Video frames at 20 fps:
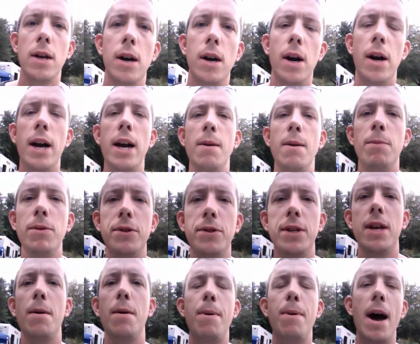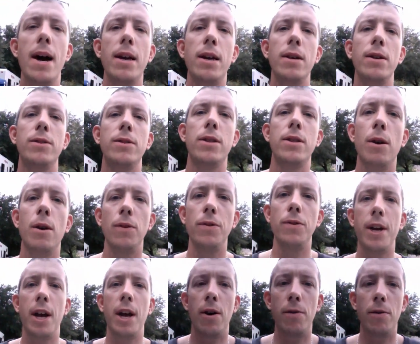Our aim was to get back here to the
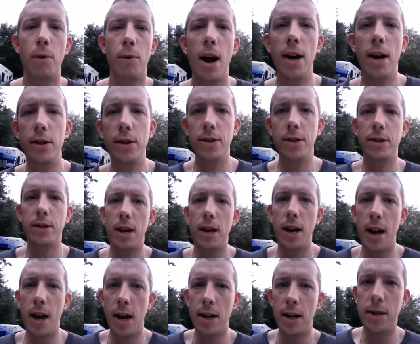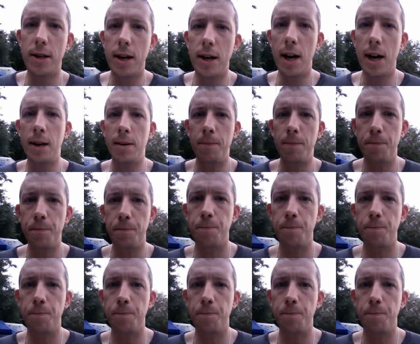hotel and rest, and um,